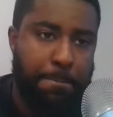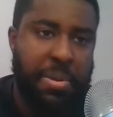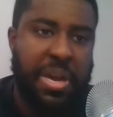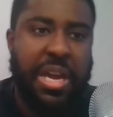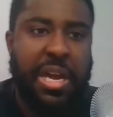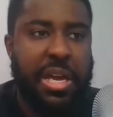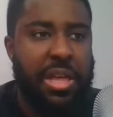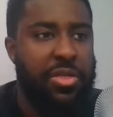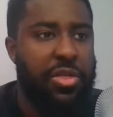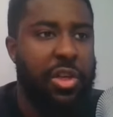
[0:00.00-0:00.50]

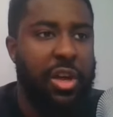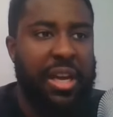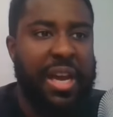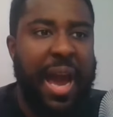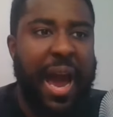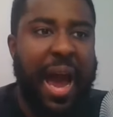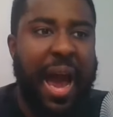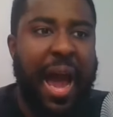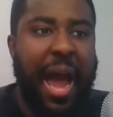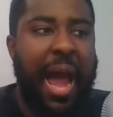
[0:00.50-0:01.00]
be the
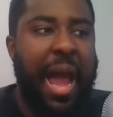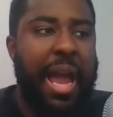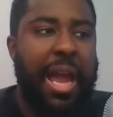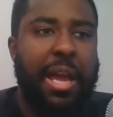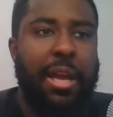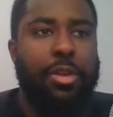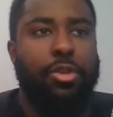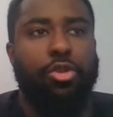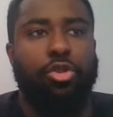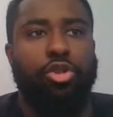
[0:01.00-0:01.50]

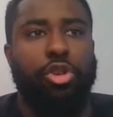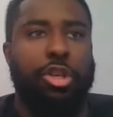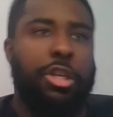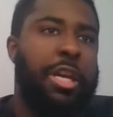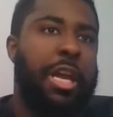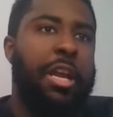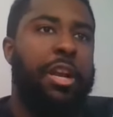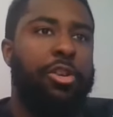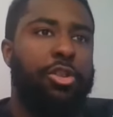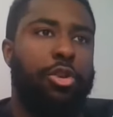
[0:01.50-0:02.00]
guy to
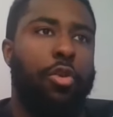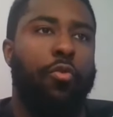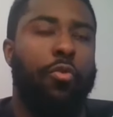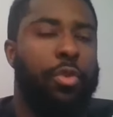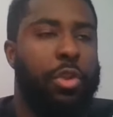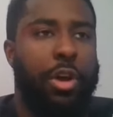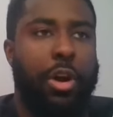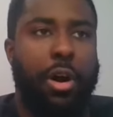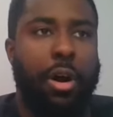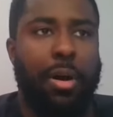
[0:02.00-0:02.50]
get us
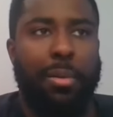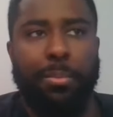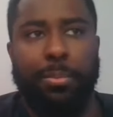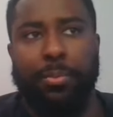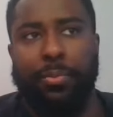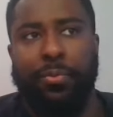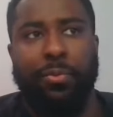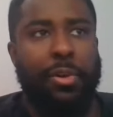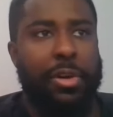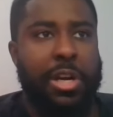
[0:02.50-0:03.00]
over the
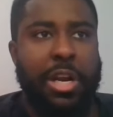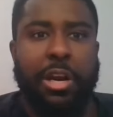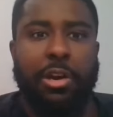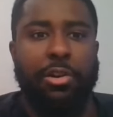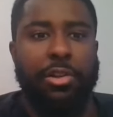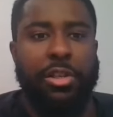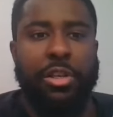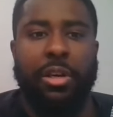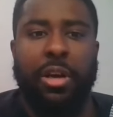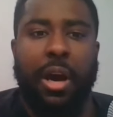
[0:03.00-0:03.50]
hump for
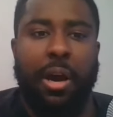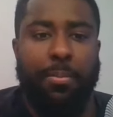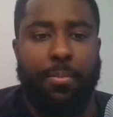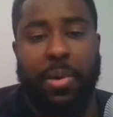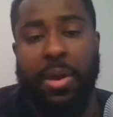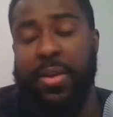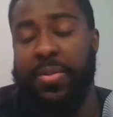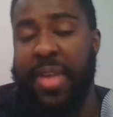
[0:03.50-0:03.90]
years to come.